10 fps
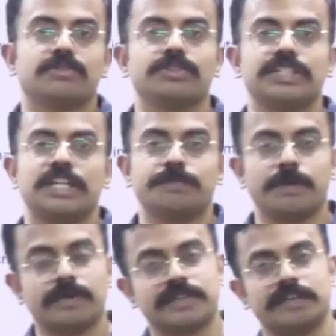So
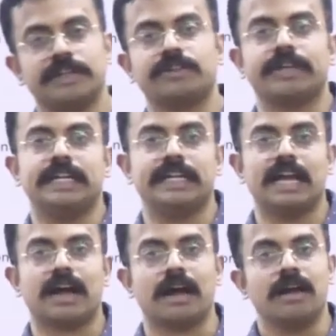GSP was given to
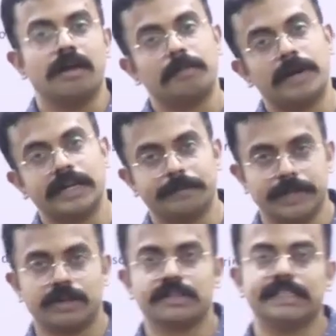India, but
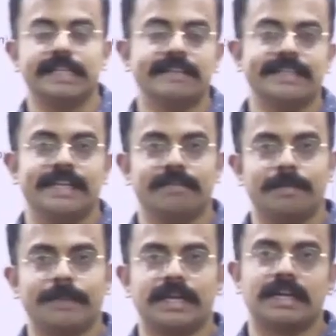because India is a
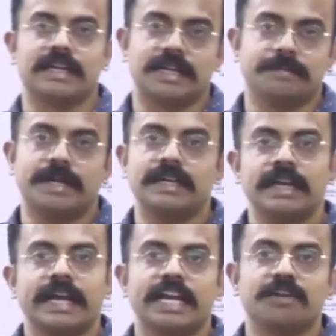developing country, but
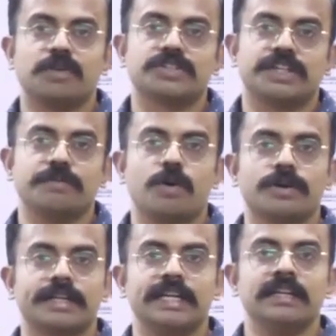it was
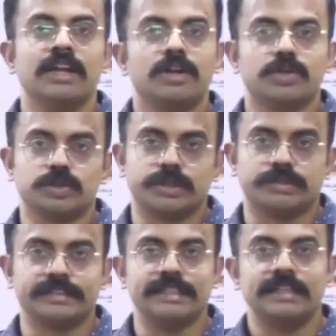revoked in
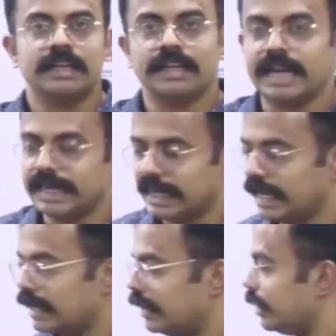2019,